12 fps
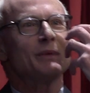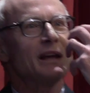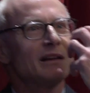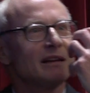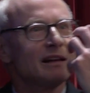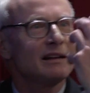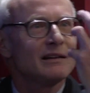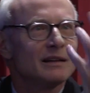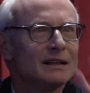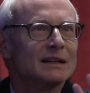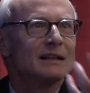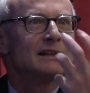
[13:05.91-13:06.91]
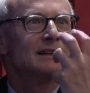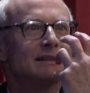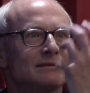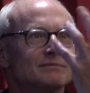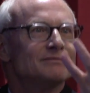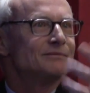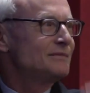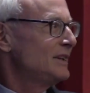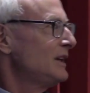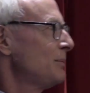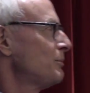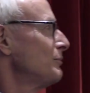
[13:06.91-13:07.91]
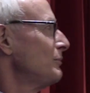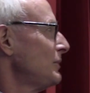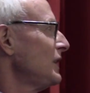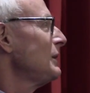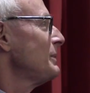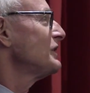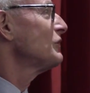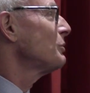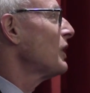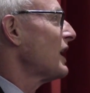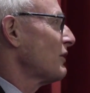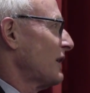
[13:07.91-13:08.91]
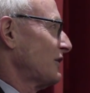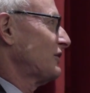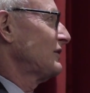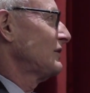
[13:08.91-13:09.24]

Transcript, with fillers: make little bits of progress.